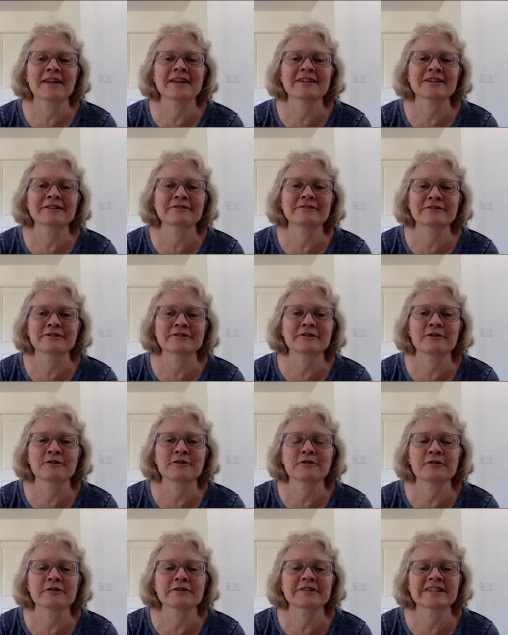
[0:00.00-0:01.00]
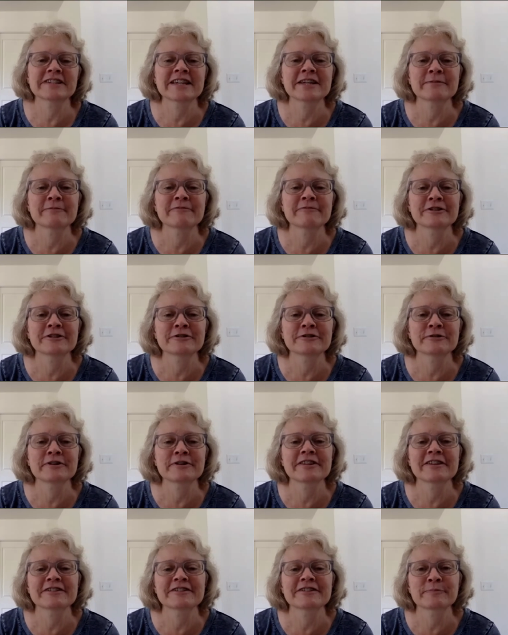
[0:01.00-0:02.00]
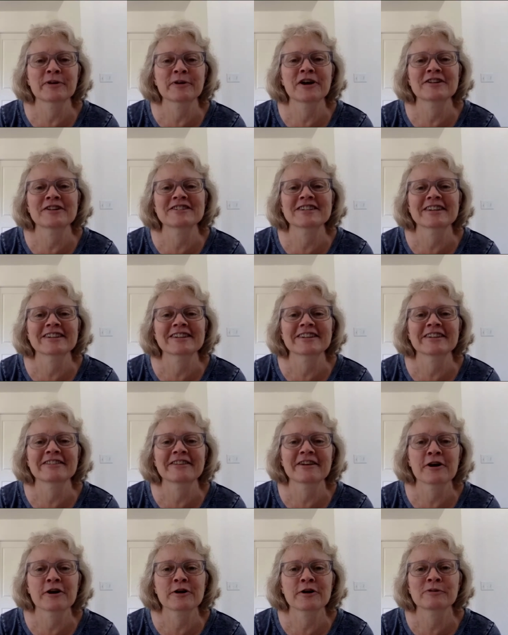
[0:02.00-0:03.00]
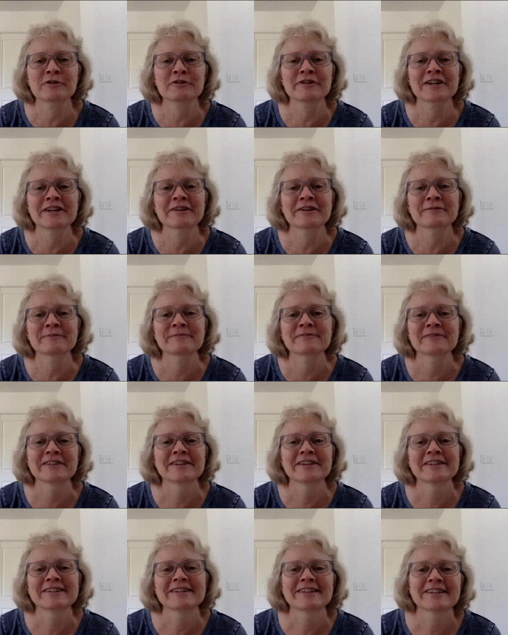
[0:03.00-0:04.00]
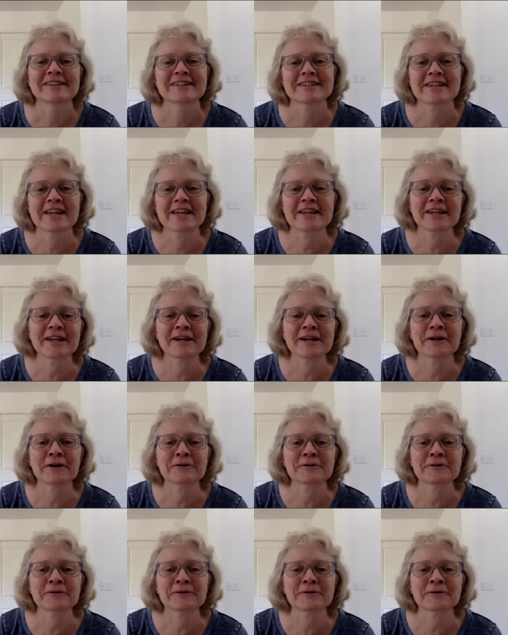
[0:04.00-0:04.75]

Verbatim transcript: you to your whole team for doing this project at the Arboretum. Take care.